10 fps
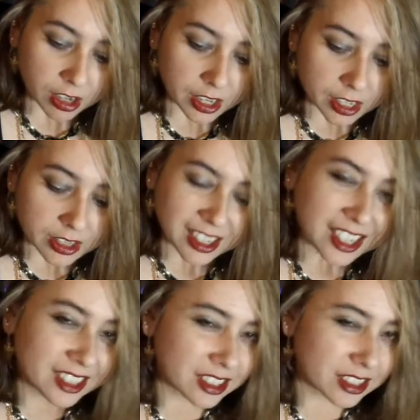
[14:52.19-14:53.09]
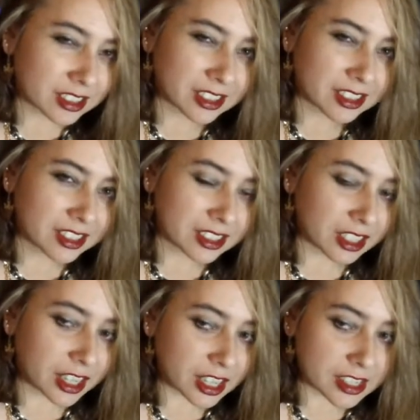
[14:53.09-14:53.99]
and the color,
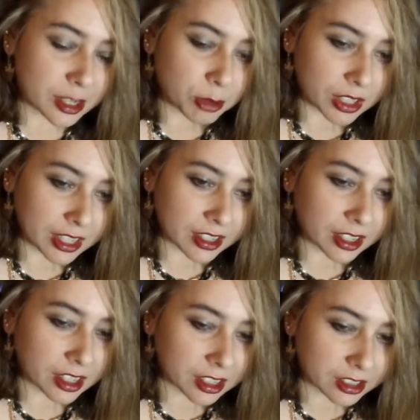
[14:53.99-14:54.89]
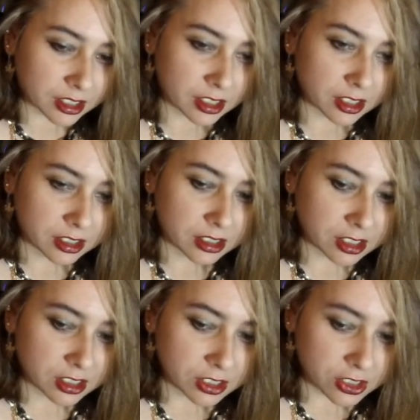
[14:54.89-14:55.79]
anytime you get a color
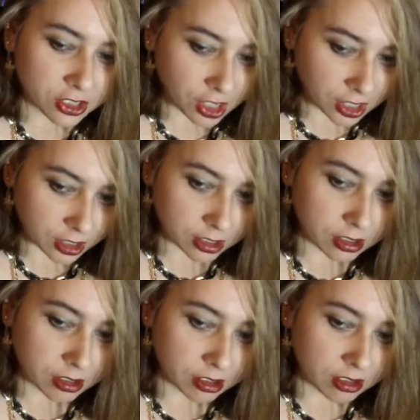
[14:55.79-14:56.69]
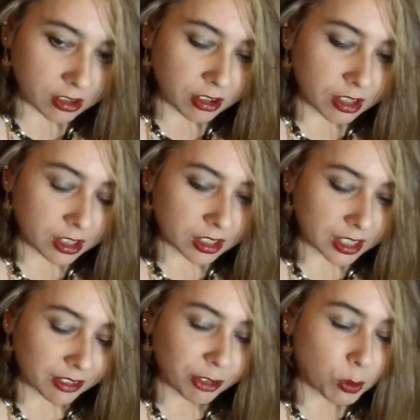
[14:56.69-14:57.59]
chain,
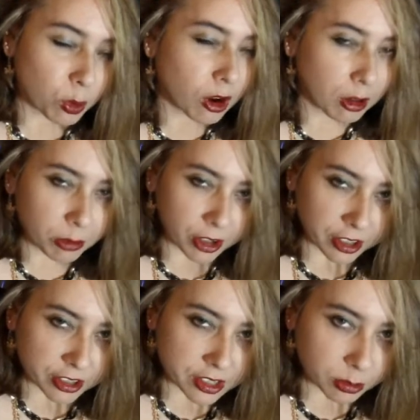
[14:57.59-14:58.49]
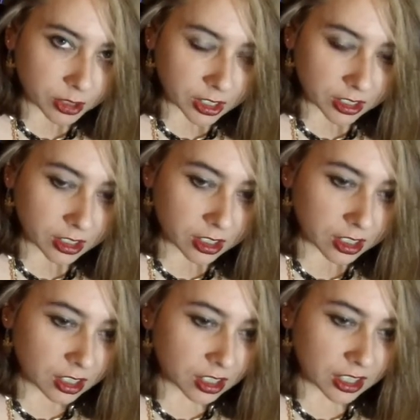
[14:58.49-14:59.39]
like from Walmart or something,
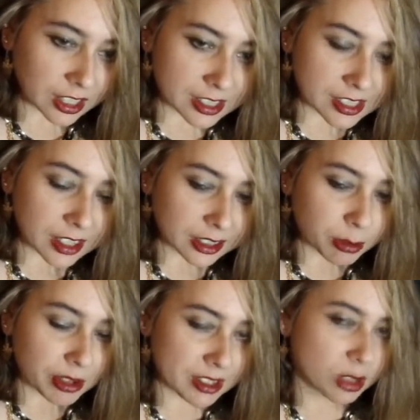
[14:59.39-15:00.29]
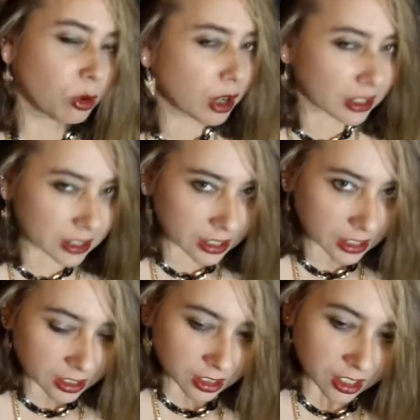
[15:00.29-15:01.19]
it's not the best
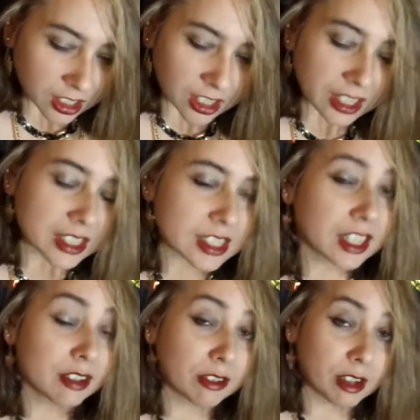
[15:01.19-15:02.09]
quality, it's gonna